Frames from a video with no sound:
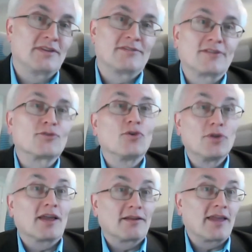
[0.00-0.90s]
this
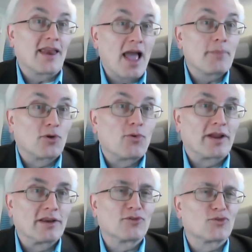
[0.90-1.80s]
only can happen
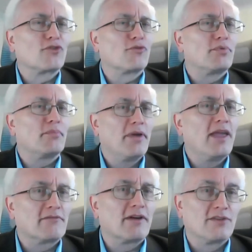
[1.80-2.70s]
quickly. We're sort of
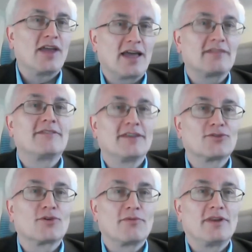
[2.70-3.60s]
prepared, right? If you had
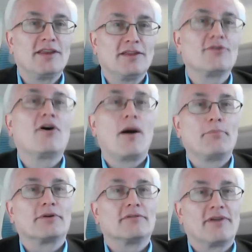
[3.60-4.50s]
things already in the
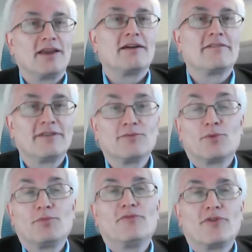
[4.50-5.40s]
hopper, right? I think it
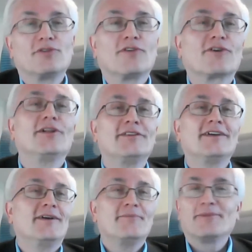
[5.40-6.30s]
would be very
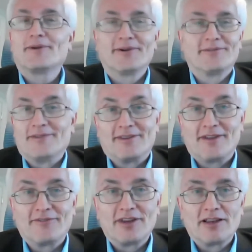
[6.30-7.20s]
difficult, because
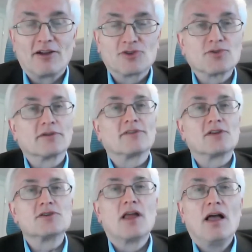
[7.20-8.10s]
definitely a large
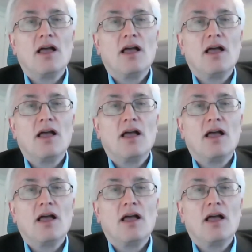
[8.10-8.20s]
organization,